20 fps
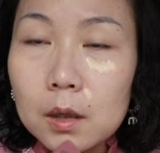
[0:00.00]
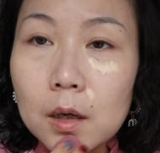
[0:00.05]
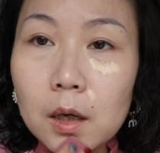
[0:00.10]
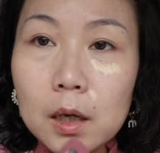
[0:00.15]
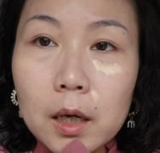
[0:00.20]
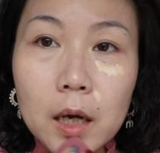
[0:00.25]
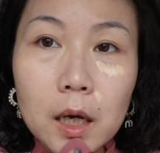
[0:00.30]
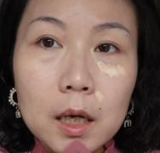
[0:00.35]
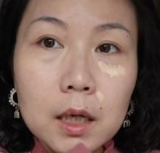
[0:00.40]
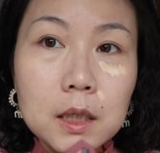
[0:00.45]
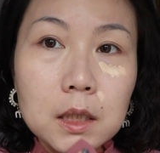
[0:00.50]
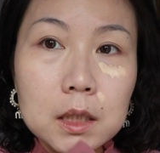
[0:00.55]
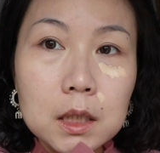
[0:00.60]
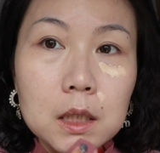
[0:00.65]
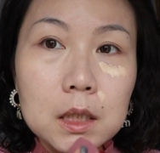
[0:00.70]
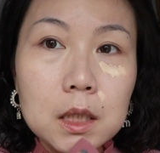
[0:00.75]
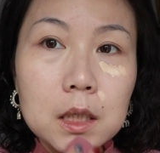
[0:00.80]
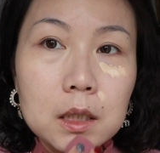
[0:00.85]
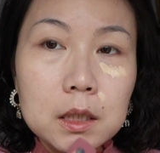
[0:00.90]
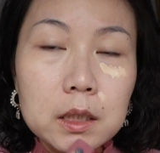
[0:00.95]
And
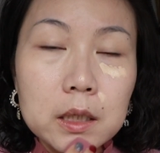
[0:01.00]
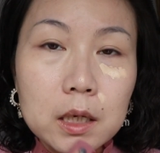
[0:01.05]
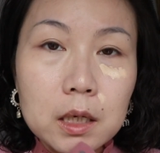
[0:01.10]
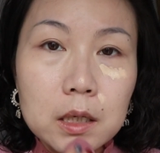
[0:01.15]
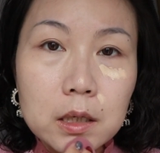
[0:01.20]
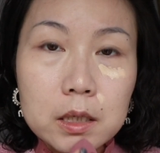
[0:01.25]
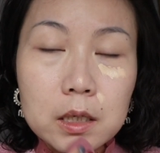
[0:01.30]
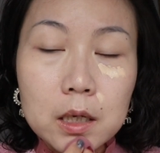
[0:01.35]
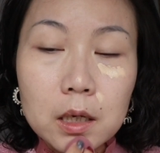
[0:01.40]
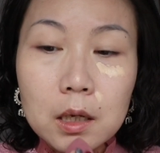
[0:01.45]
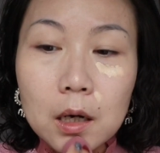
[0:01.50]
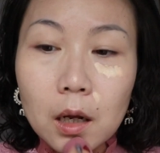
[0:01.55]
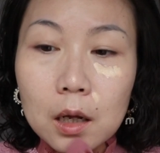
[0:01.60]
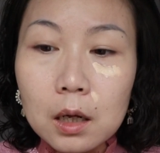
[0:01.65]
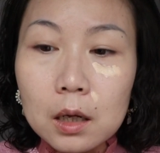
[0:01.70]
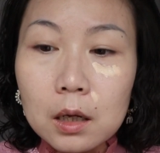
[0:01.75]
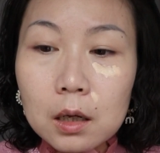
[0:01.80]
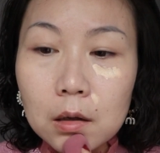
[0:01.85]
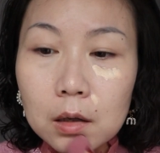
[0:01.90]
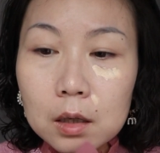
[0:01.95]
this
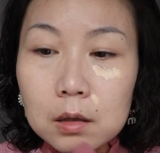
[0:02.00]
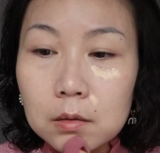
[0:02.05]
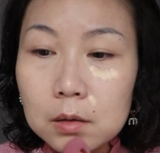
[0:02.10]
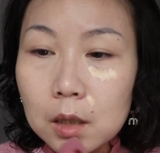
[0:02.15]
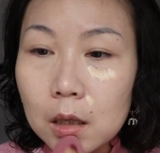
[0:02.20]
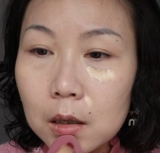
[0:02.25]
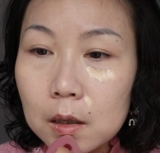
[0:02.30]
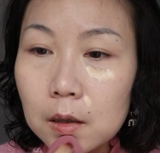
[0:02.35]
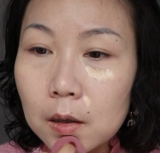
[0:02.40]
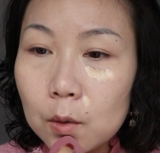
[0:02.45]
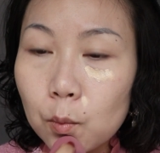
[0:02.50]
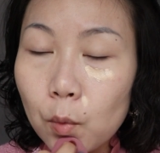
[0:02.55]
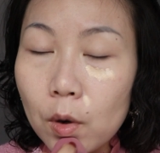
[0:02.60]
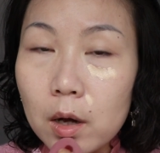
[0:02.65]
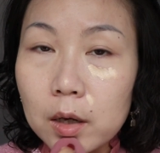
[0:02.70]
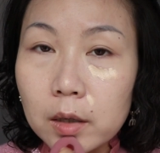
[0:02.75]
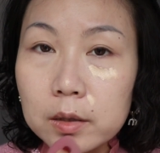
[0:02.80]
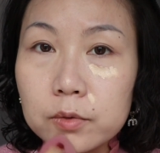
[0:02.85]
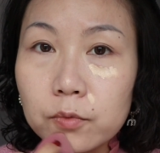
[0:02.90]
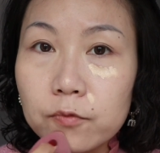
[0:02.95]
concealer
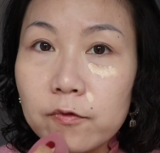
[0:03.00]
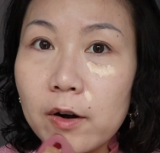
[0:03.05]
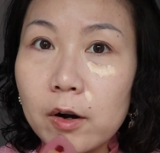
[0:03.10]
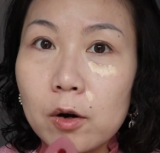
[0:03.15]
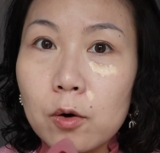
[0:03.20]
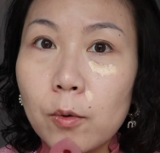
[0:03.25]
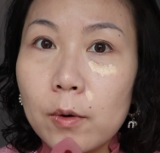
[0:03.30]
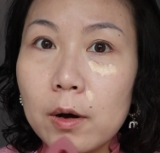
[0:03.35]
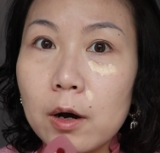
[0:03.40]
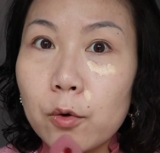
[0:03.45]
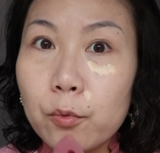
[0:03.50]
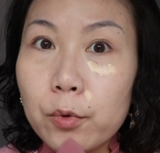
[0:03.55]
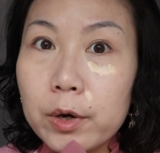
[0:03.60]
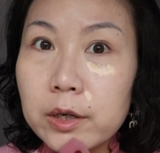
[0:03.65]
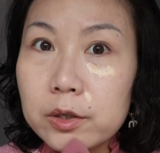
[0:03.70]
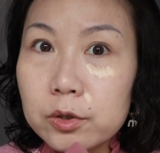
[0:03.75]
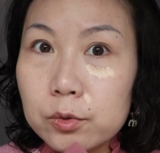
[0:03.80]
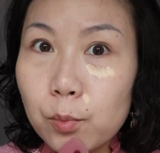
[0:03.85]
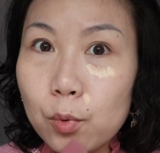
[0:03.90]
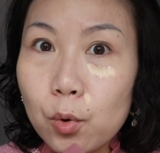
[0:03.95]
works very well
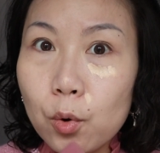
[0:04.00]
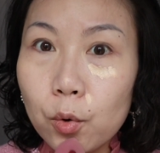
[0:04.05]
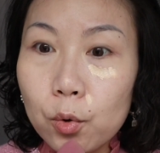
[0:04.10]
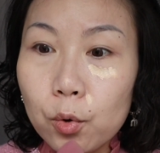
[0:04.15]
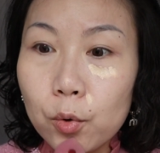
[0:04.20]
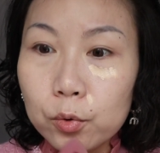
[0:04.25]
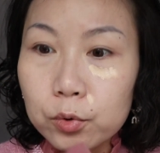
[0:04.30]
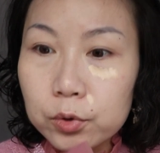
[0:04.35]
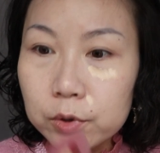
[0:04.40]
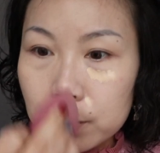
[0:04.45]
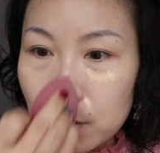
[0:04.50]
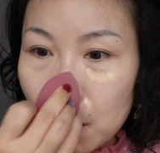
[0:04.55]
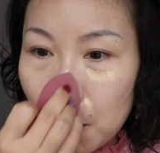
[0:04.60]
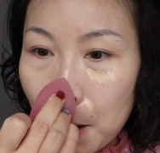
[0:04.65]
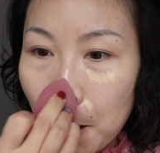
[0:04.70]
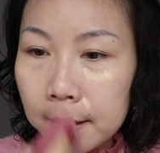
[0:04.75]
with pores.